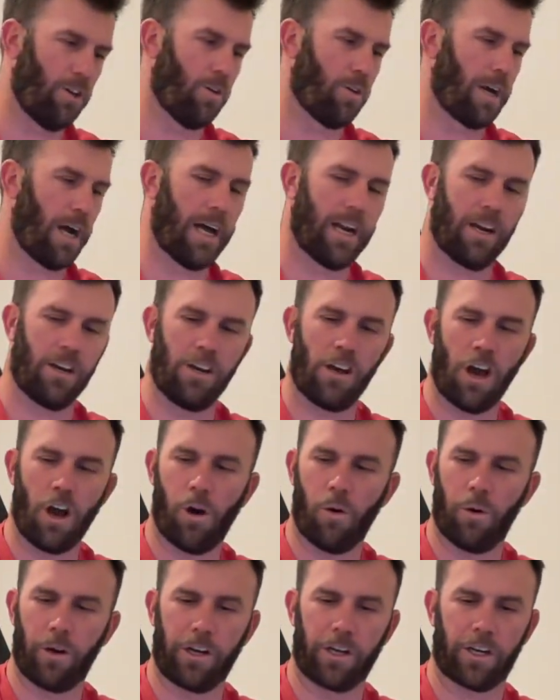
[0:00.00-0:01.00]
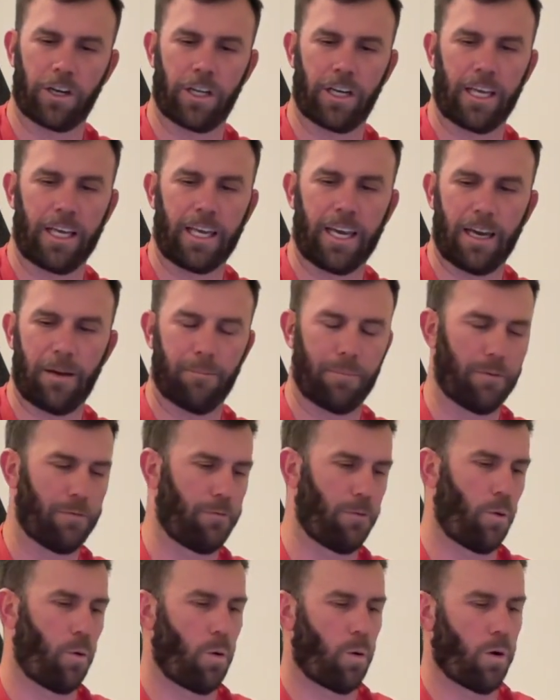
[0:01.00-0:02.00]
You kind of know what you're gonna get
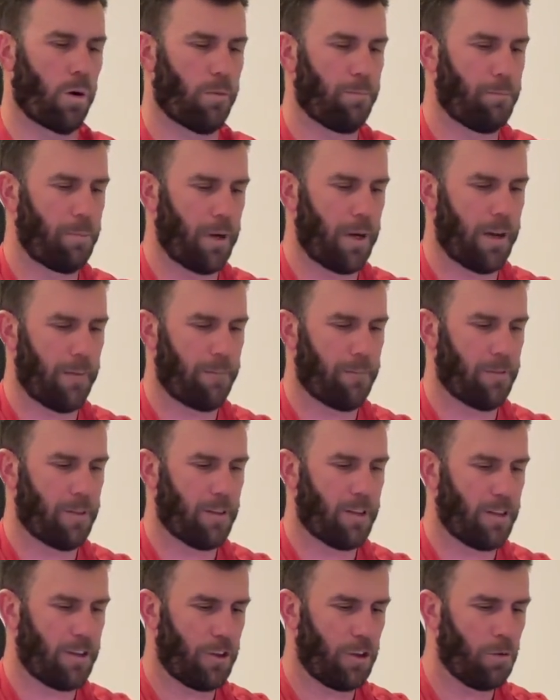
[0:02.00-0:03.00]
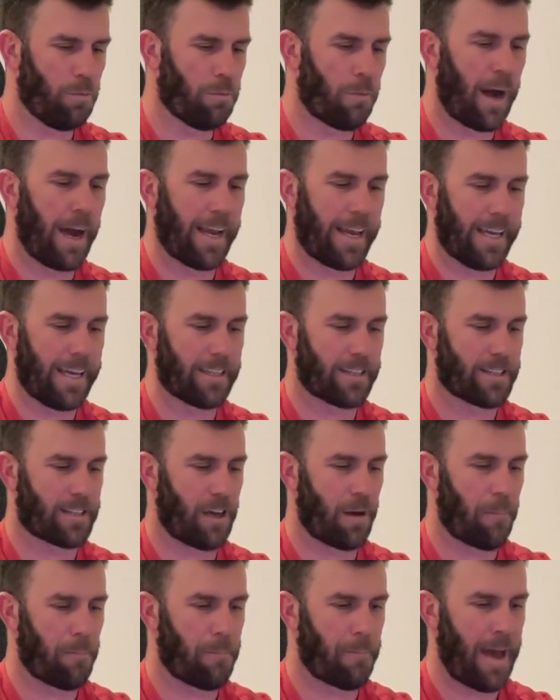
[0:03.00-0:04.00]
before, but you might hit
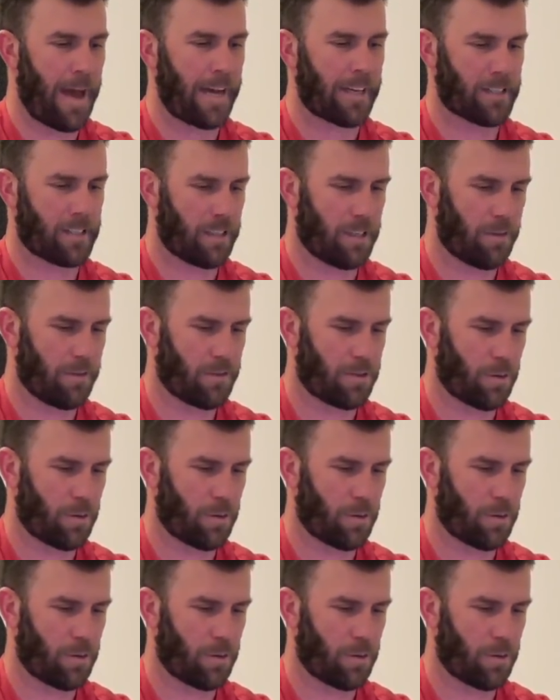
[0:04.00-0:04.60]
something massive.